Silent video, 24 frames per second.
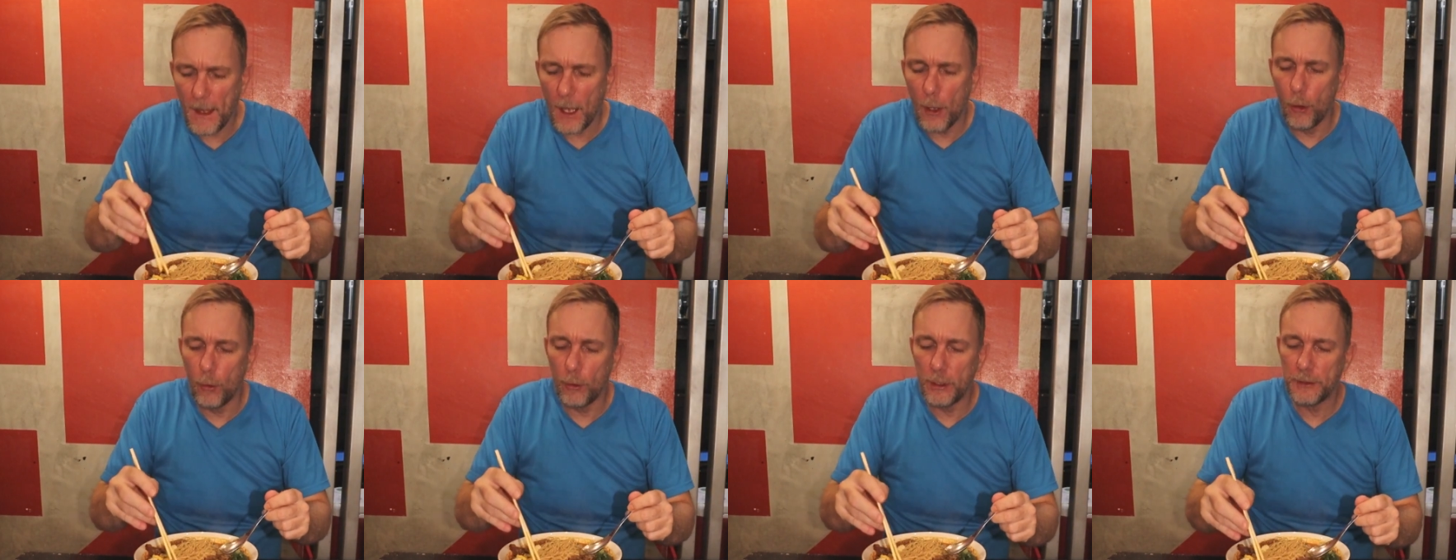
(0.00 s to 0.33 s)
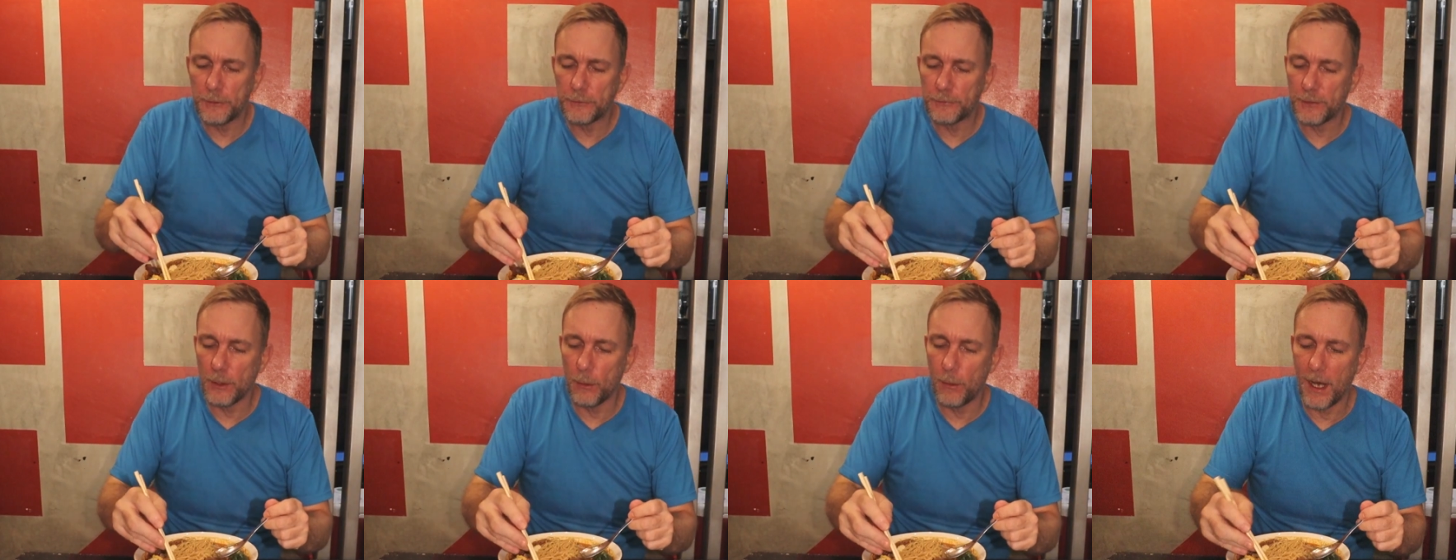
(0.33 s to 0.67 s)
Oh, it
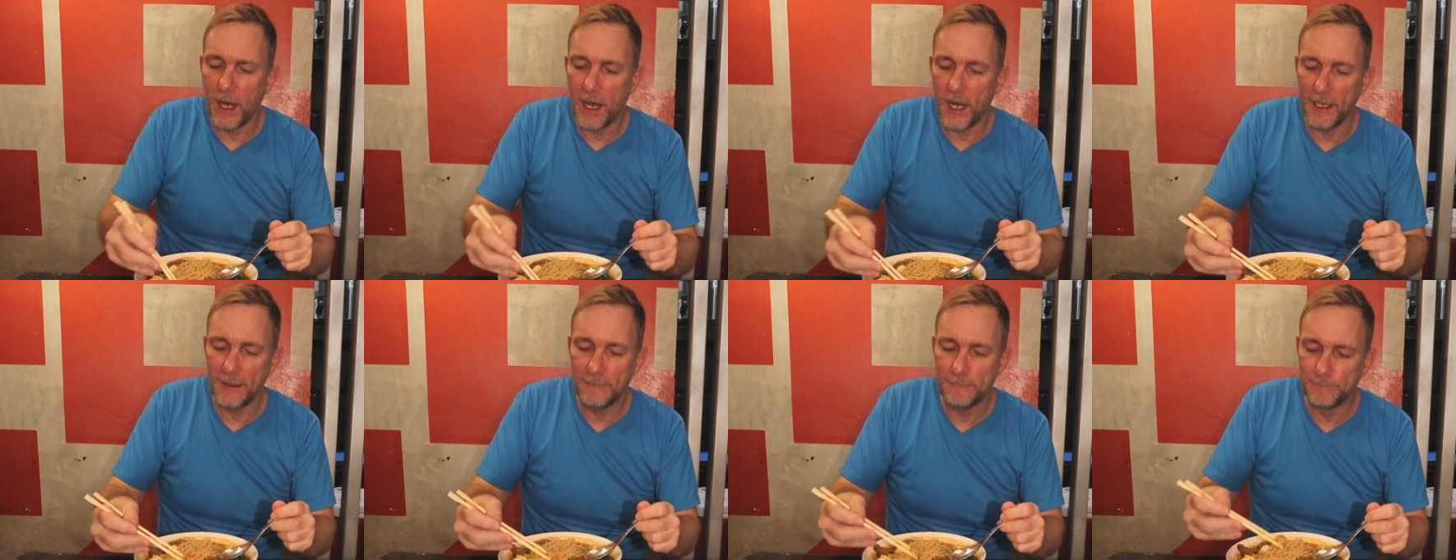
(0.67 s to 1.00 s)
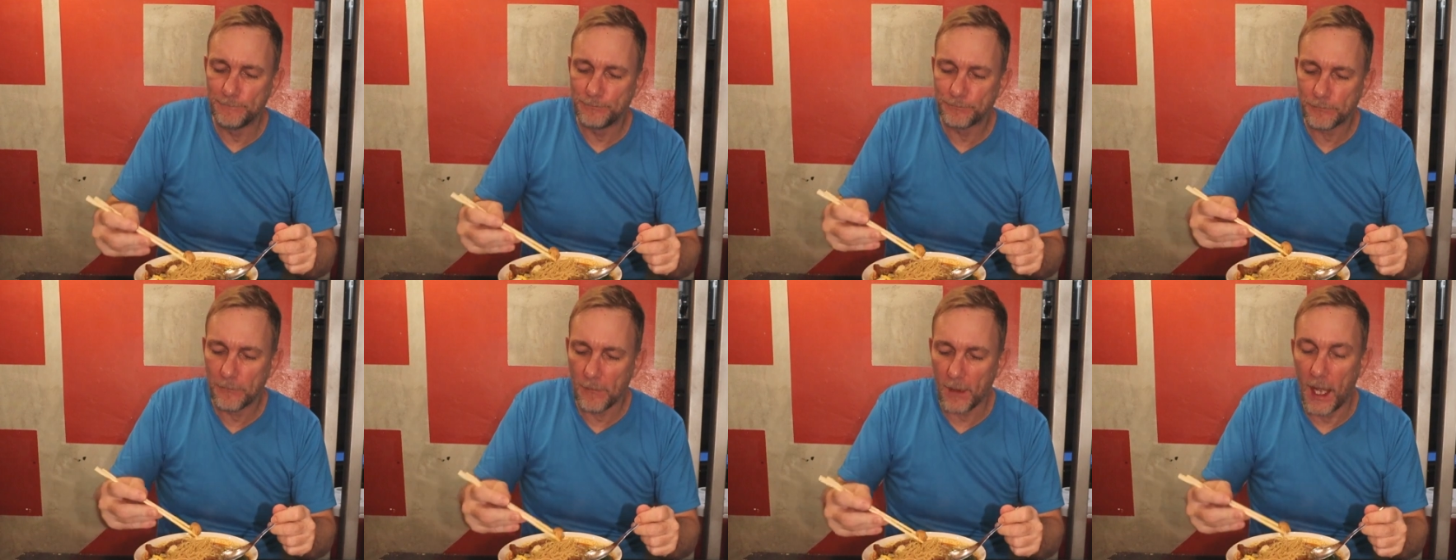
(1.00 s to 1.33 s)
is so hot.
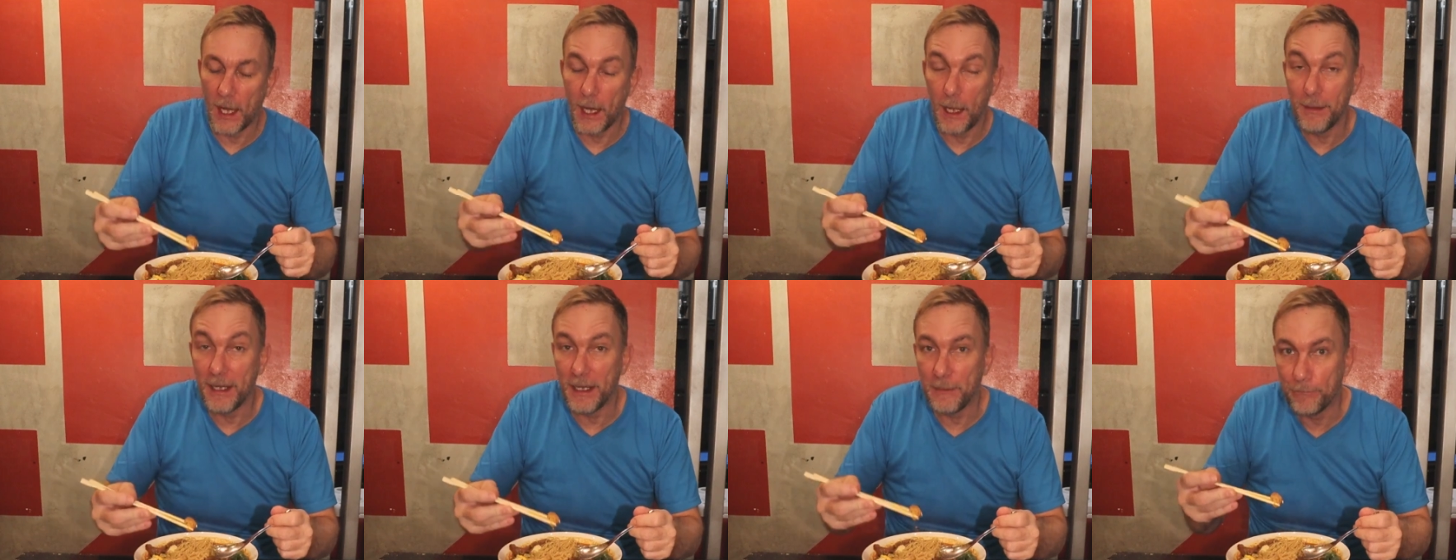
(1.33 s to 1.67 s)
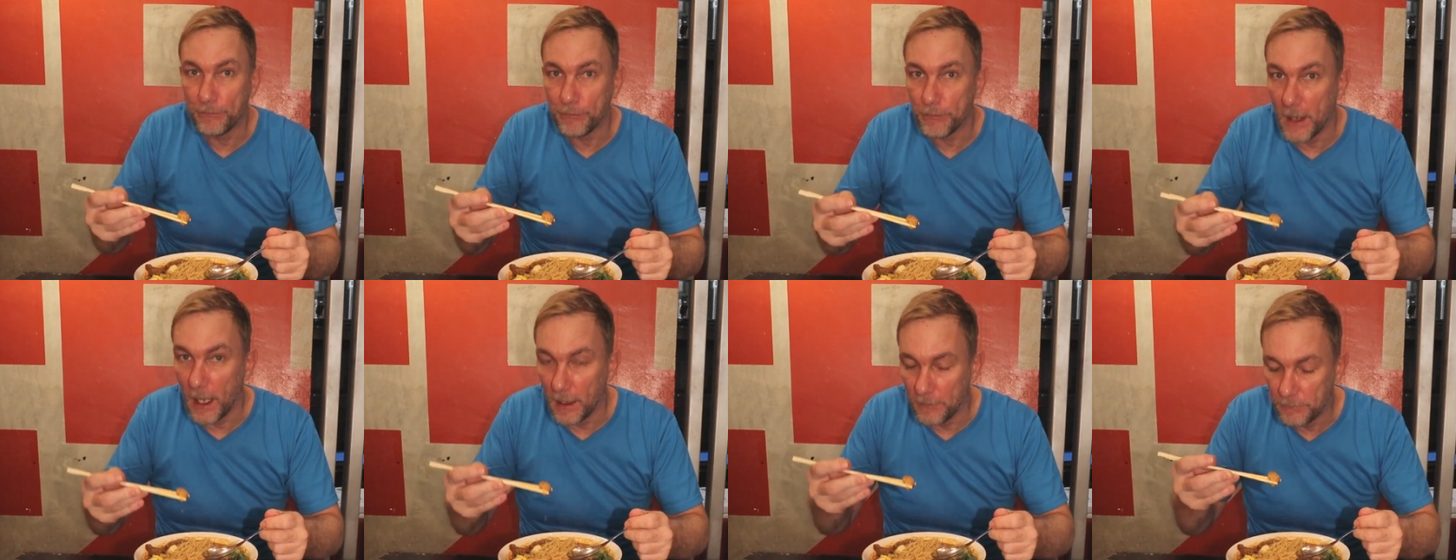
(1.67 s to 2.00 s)
Or I
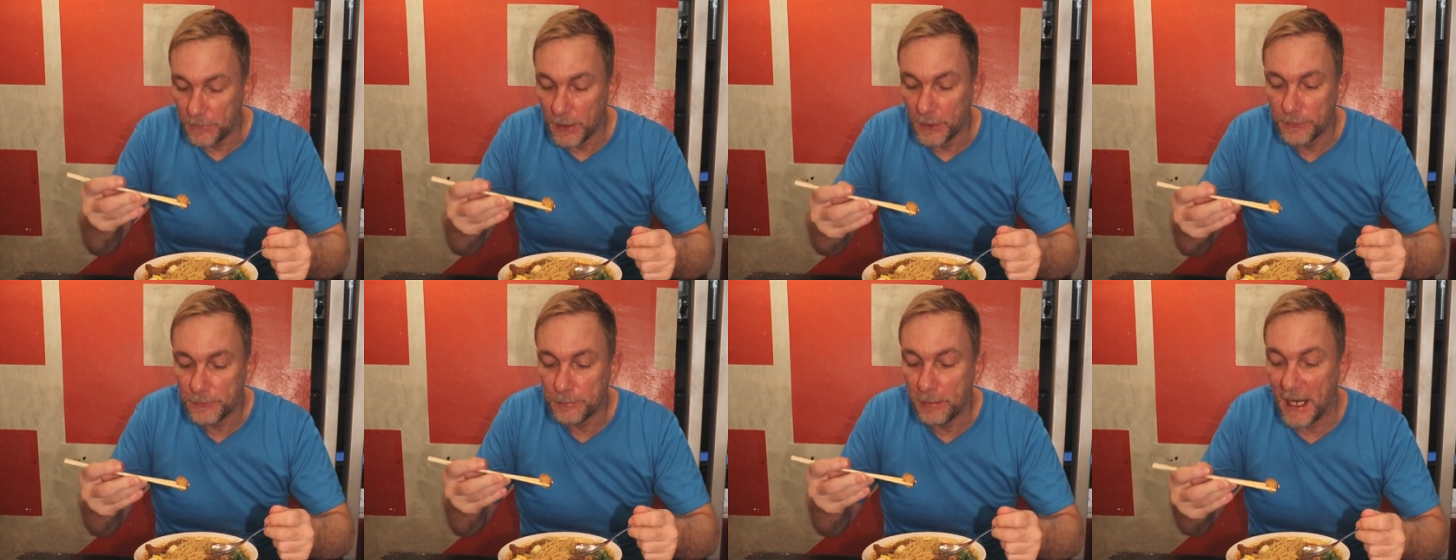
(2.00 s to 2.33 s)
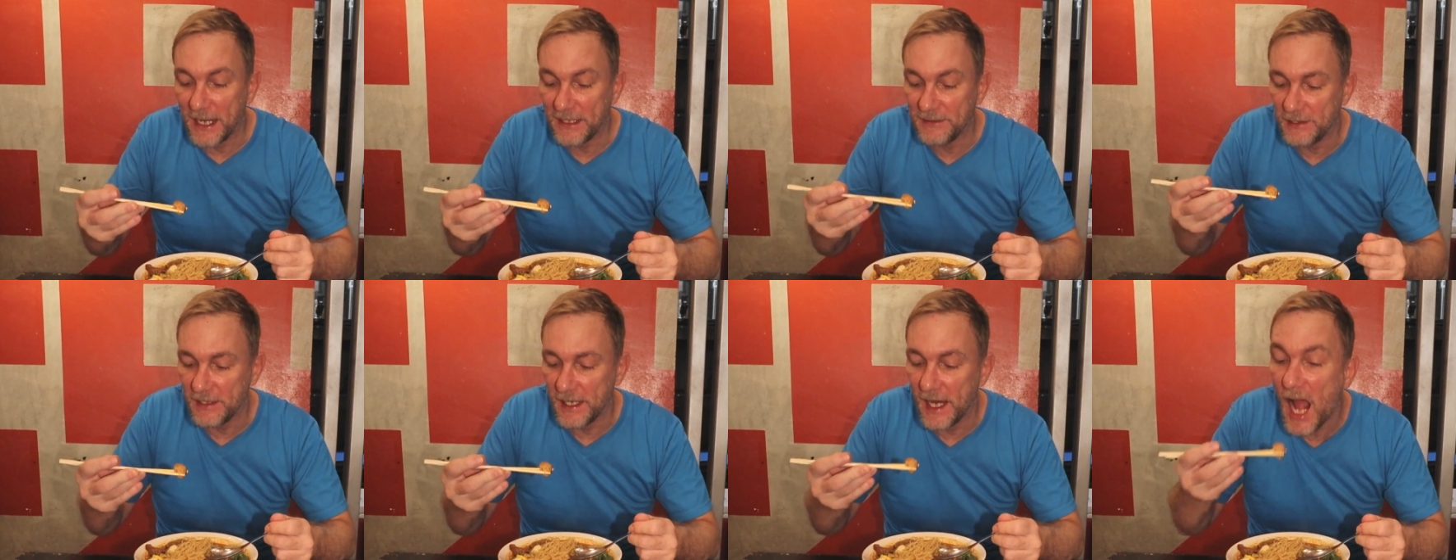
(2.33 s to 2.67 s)
mean, not just
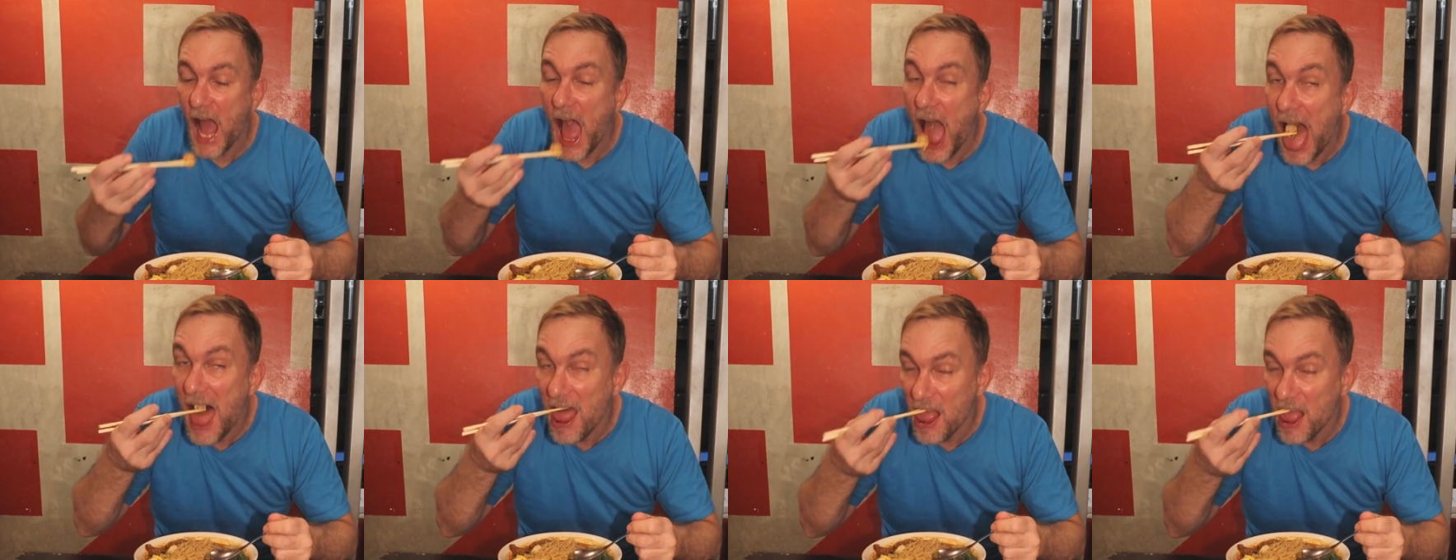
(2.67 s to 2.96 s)
spicy.